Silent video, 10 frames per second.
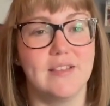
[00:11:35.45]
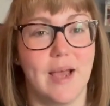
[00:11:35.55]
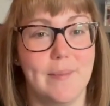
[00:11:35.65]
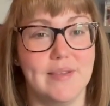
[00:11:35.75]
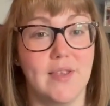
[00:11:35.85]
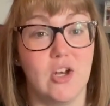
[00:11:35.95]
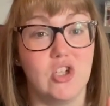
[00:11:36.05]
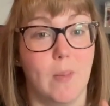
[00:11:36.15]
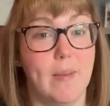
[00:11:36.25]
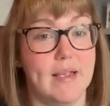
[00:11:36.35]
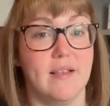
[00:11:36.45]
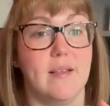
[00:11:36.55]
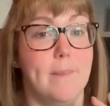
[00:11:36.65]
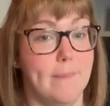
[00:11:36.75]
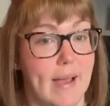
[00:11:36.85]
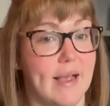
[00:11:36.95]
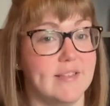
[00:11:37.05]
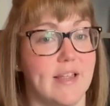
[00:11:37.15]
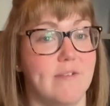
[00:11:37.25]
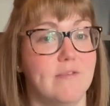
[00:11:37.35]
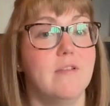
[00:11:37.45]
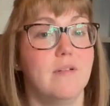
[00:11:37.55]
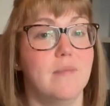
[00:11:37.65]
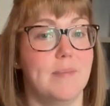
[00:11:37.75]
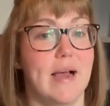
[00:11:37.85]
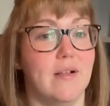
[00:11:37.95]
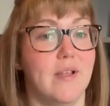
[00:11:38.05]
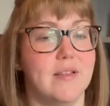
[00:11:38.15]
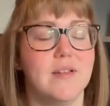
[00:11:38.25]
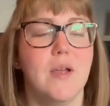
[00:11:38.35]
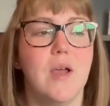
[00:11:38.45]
That being said, John Mars has a massive backlist,